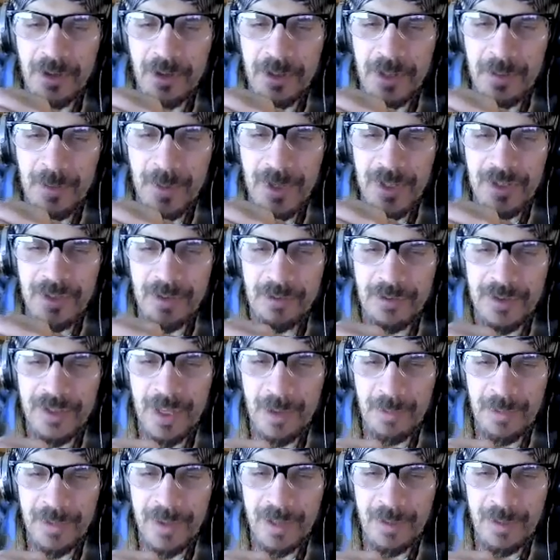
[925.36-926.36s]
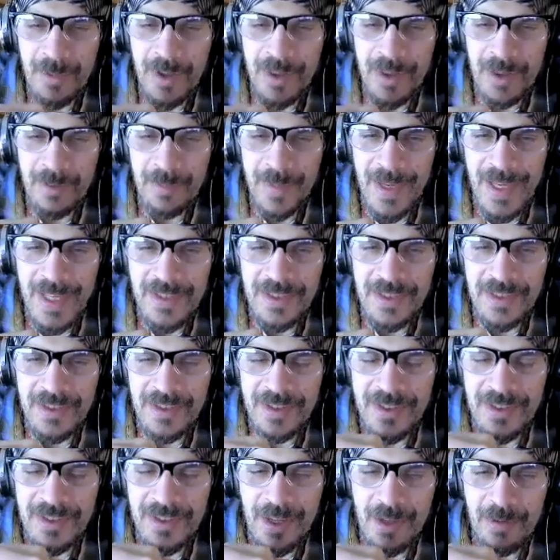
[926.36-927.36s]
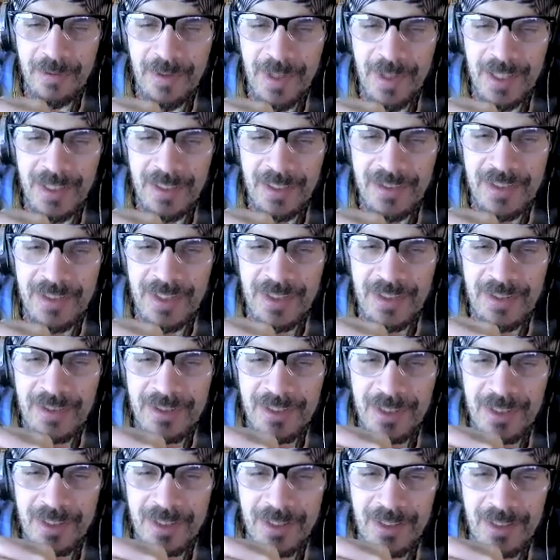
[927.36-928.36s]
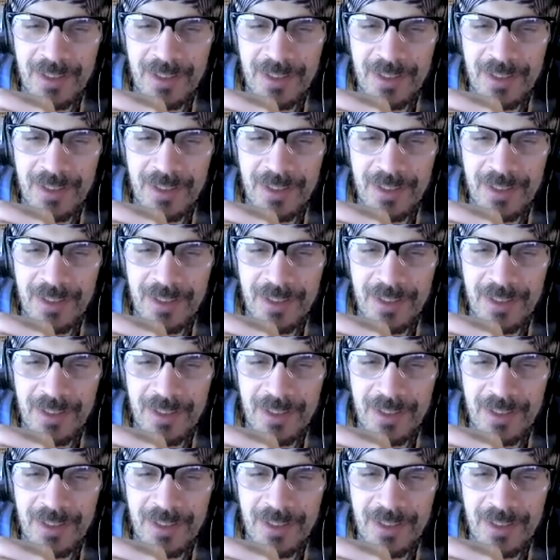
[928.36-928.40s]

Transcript: know, you must know something about the bases and stuff that exist